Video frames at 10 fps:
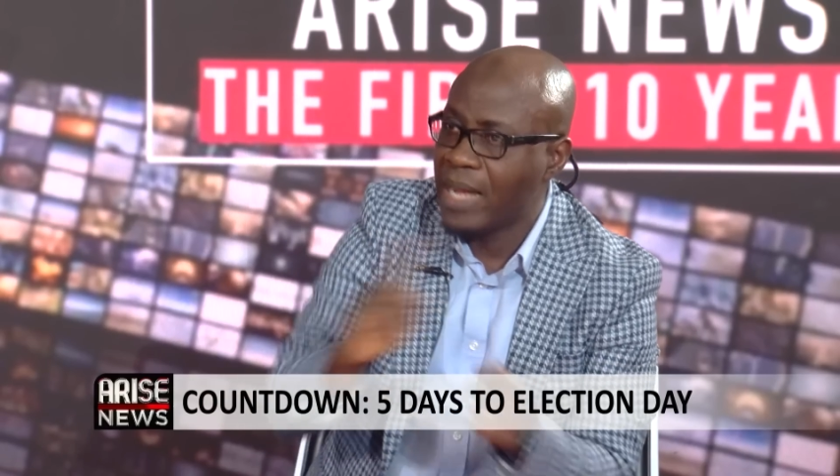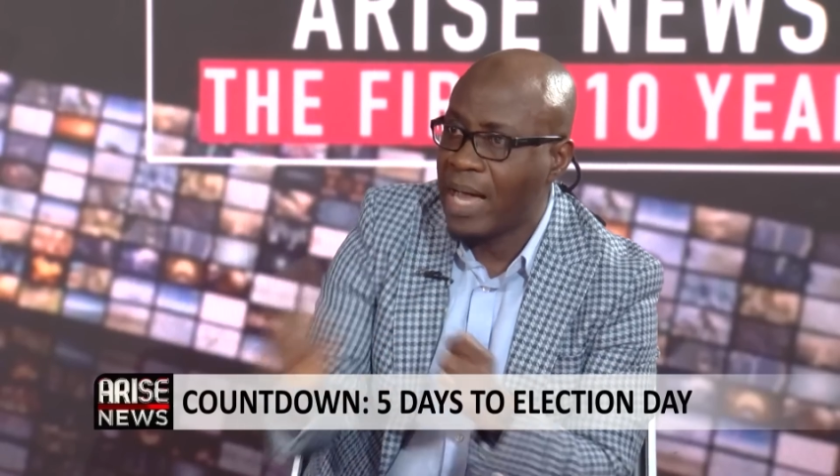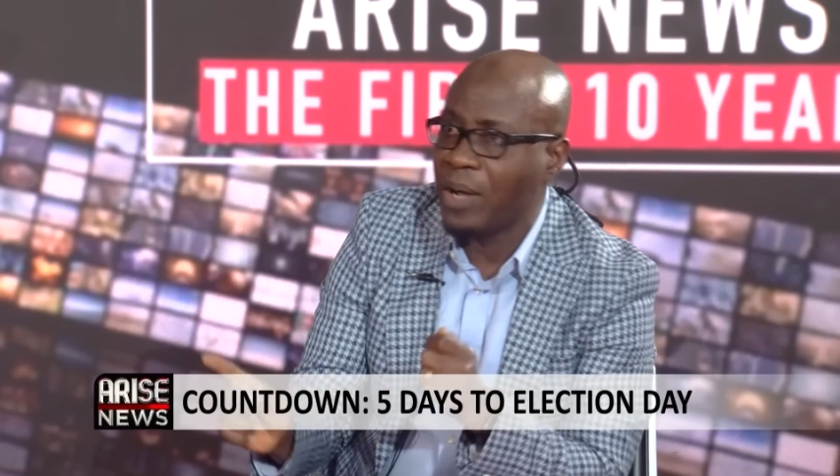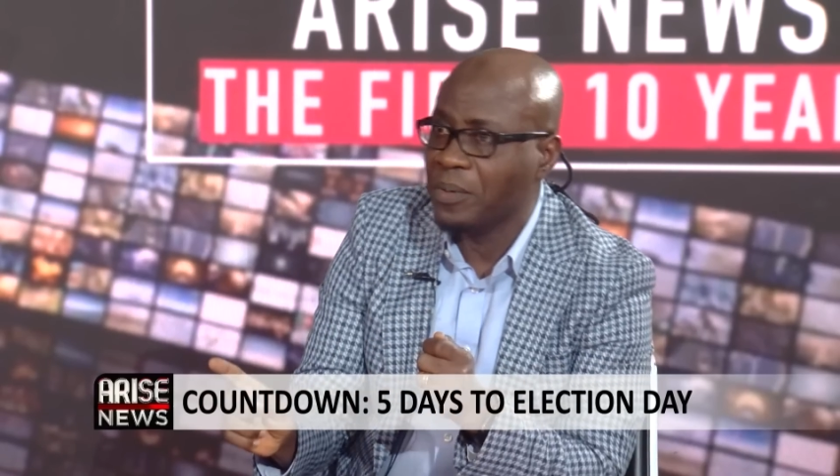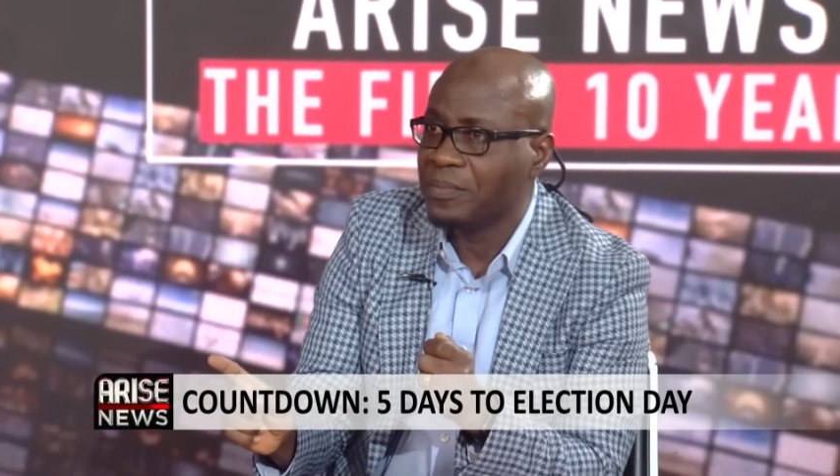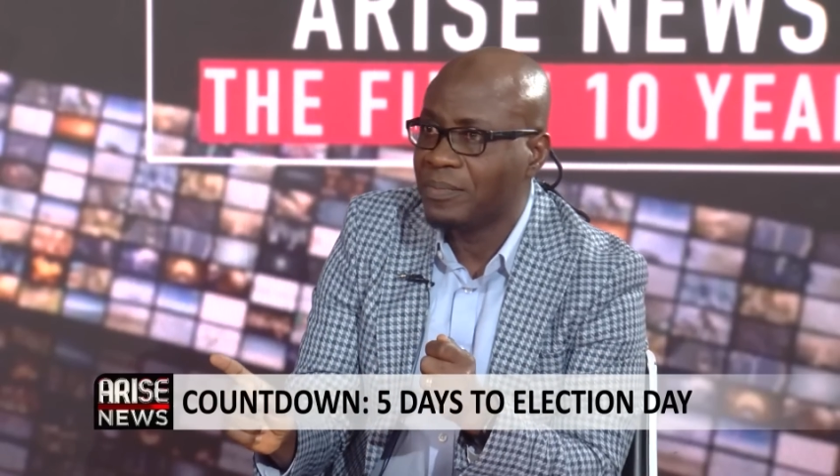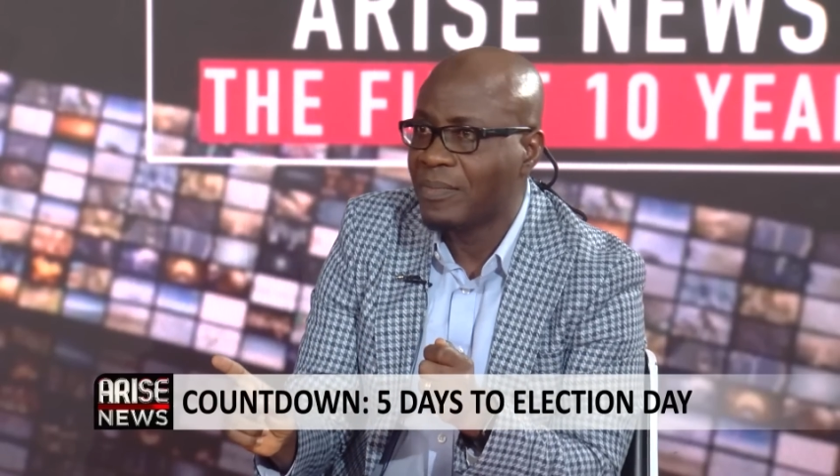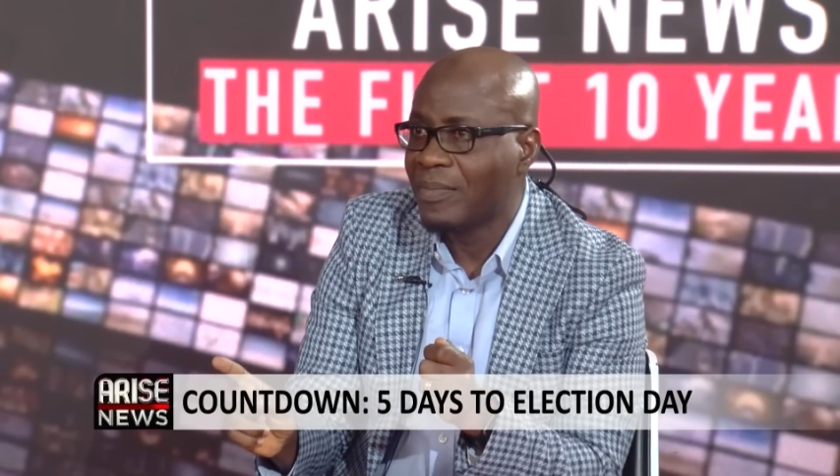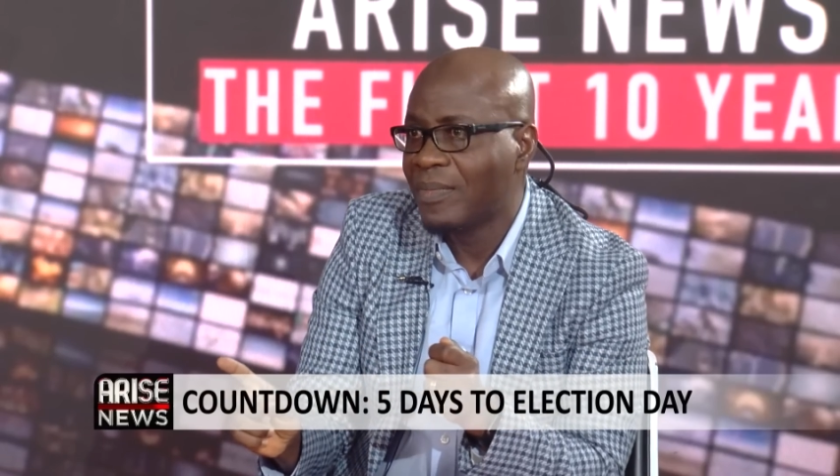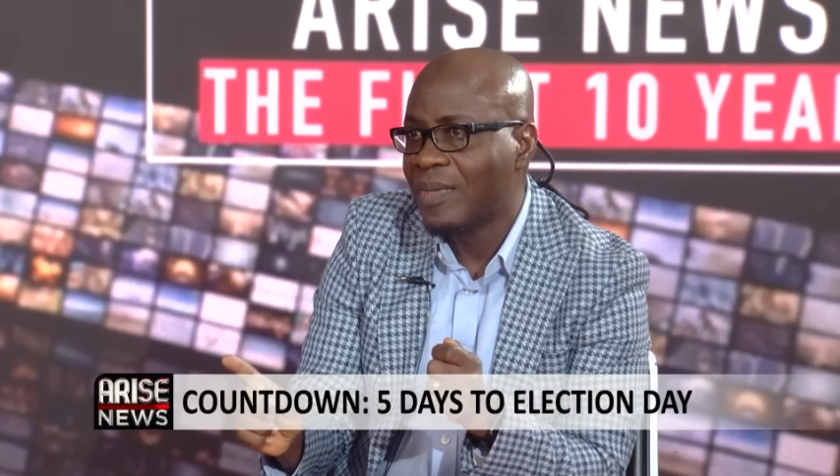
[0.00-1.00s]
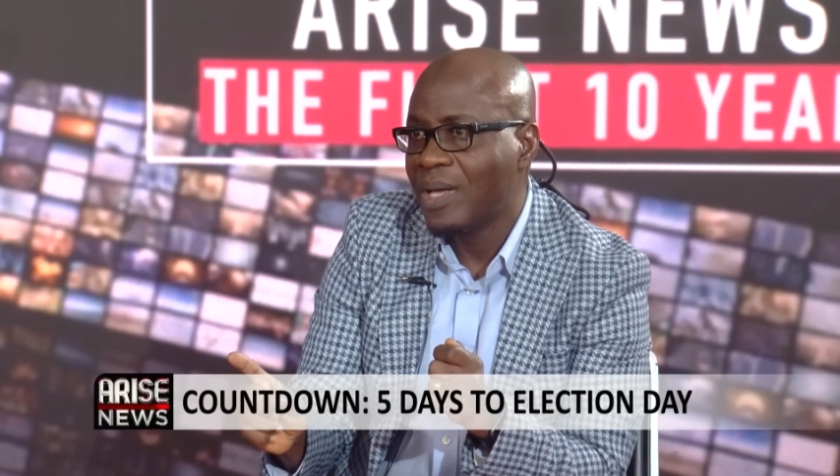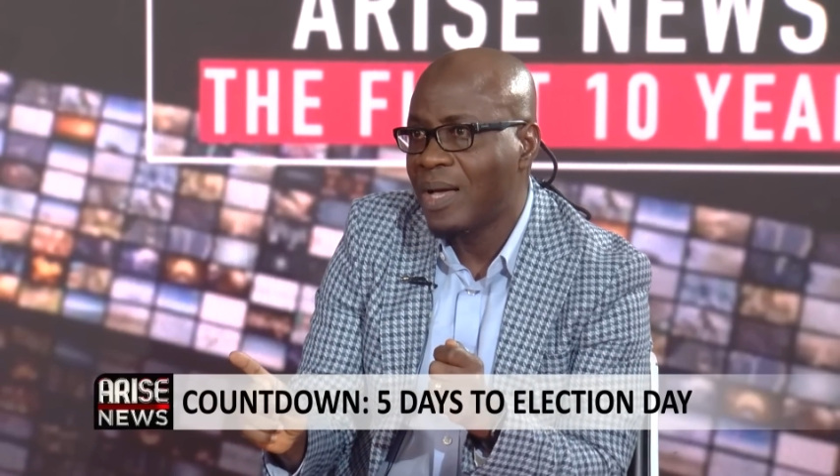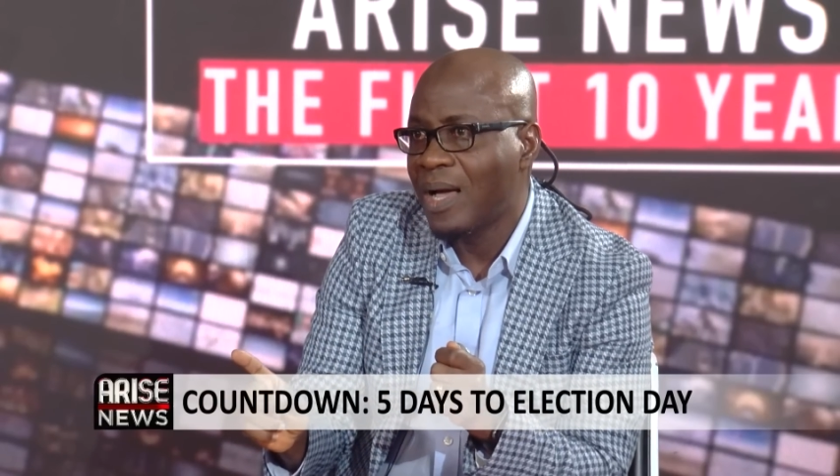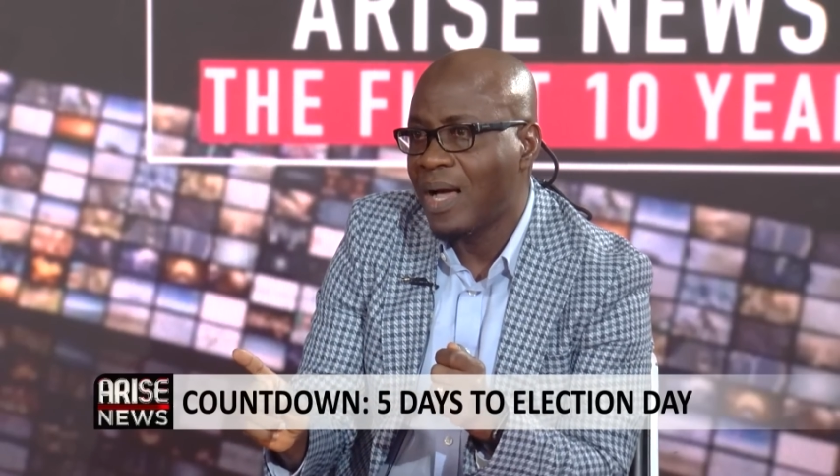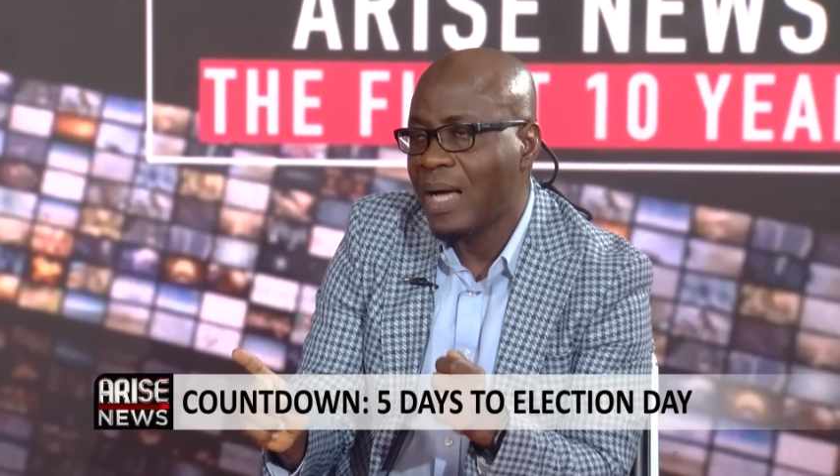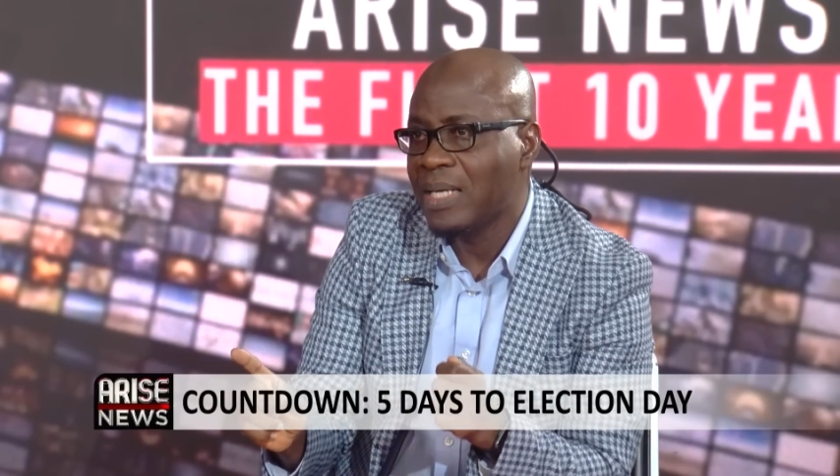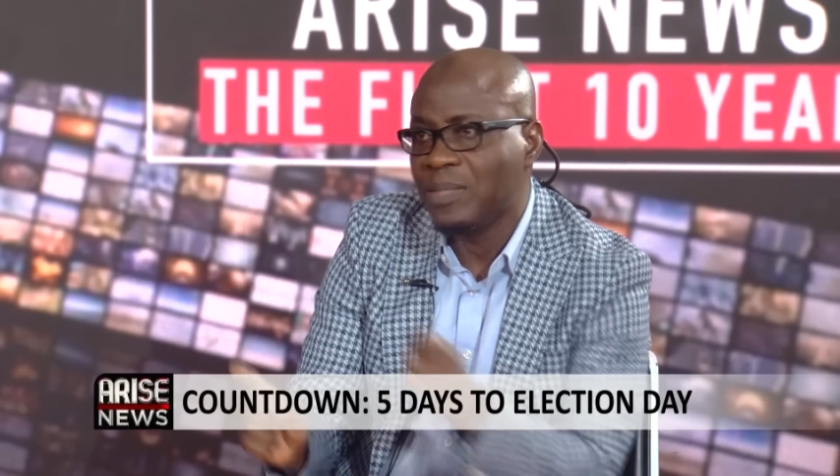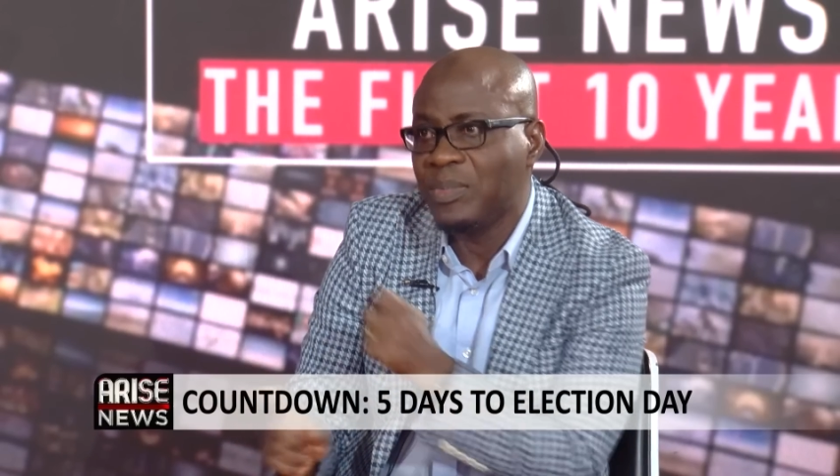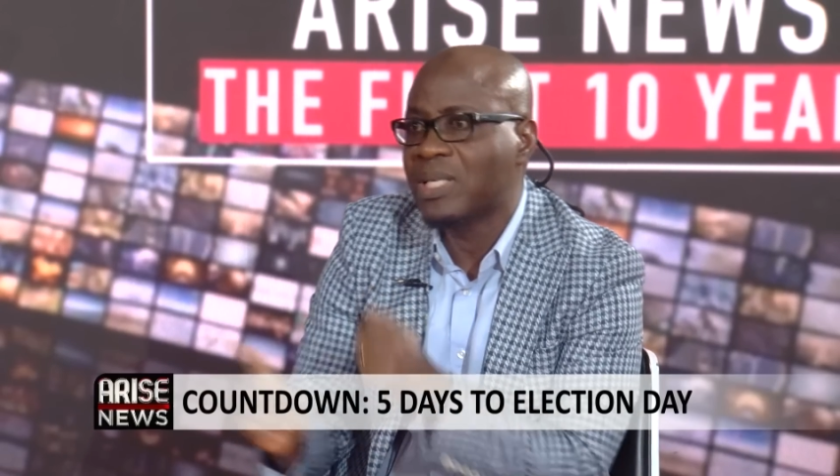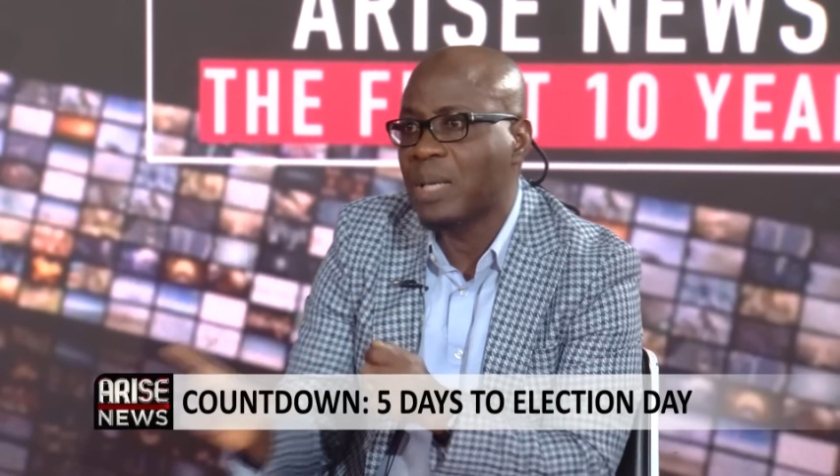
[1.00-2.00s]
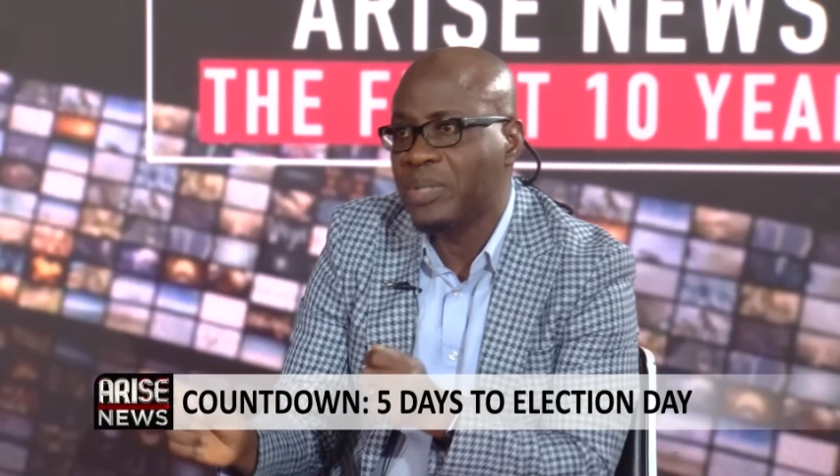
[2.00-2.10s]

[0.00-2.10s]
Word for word: now uh, is Mr.